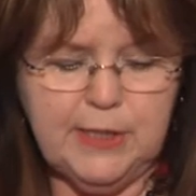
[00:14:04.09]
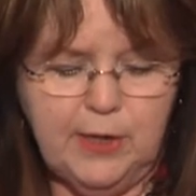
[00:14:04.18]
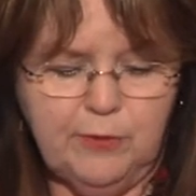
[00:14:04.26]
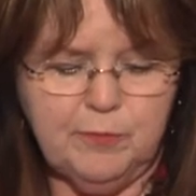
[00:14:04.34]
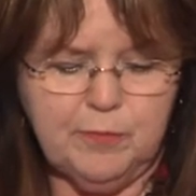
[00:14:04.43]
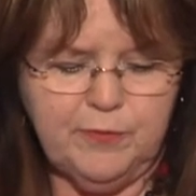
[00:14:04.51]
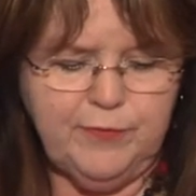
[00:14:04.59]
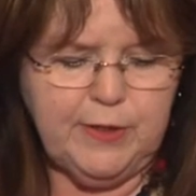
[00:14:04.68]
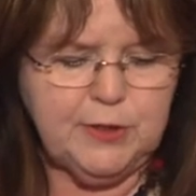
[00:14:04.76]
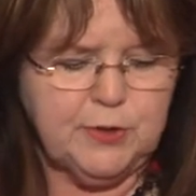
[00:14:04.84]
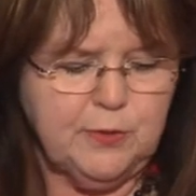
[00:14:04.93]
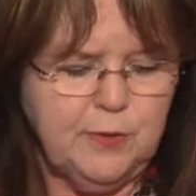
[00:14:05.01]
health
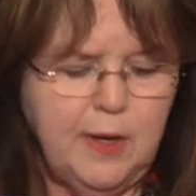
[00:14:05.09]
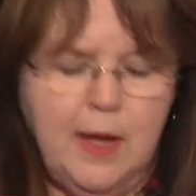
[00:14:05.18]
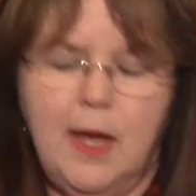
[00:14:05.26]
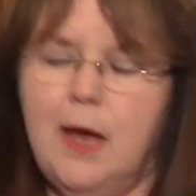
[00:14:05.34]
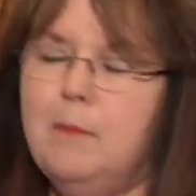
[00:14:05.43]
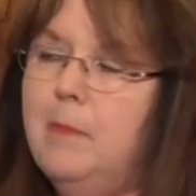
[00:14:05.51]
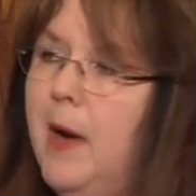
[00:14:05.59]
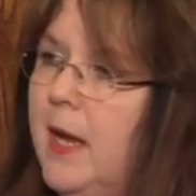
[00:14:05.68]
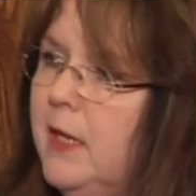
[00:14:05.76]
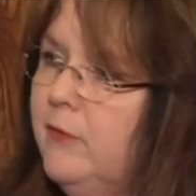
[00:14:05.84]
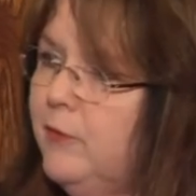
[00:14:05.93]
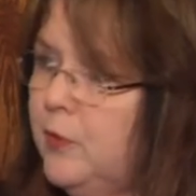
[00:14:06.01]
professional by
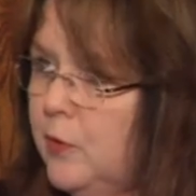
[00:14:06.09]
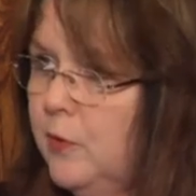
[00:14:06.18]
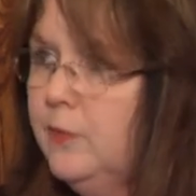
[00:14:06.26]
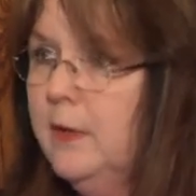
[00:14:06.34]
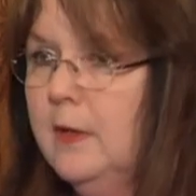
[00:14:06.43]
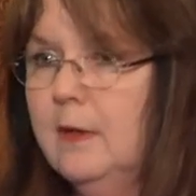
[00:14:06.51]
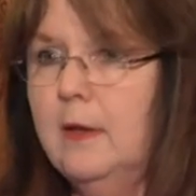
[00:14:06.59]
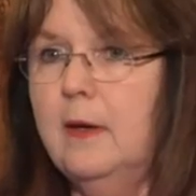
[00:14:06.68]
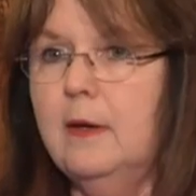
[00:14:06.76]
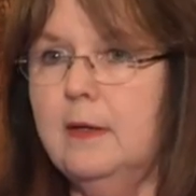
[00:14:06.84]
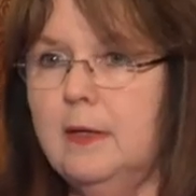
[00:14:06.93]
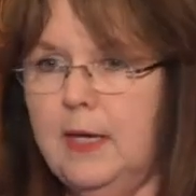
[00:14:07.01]
infusing
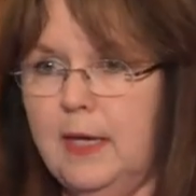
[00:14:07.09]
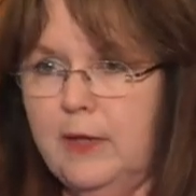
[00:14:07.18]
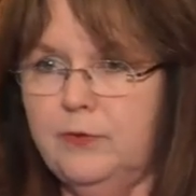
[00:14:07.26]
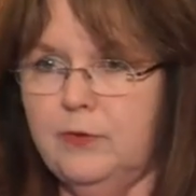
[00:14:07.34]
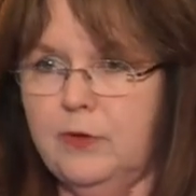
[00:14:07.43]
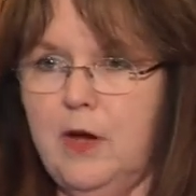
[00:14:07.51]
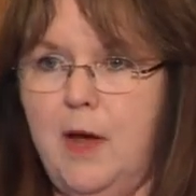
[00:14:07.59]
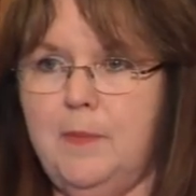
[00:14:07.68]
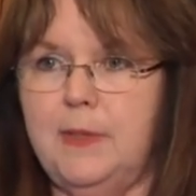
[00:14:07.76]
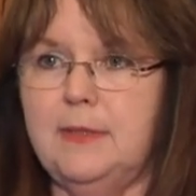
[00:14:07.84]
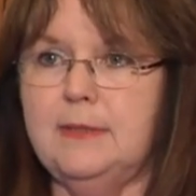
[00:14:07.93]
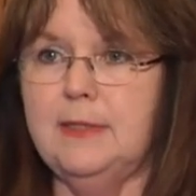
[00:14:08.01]
cancer
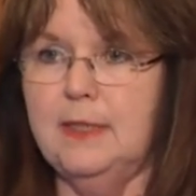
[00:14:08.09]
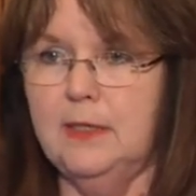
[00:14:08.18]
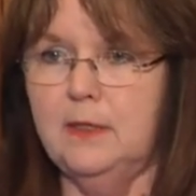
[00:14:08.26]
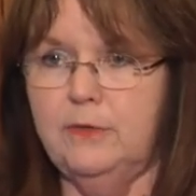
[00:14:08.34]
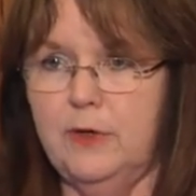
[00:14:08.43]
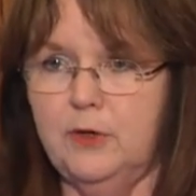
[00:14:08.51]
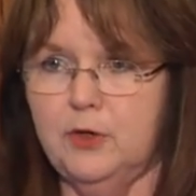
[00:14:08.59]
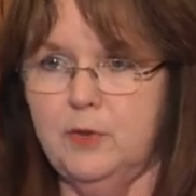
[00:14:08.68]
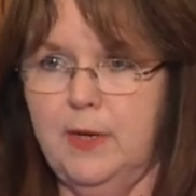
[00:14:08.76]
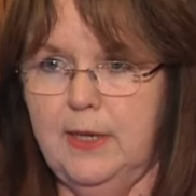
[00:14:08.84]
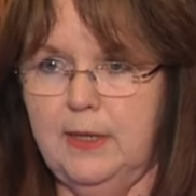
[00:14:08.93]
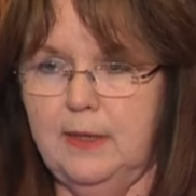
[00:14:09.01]
competency into their
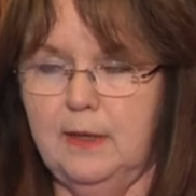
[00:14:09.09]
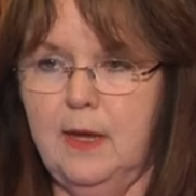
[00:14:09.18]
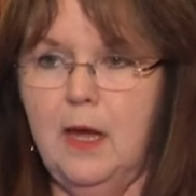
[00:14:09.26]
training.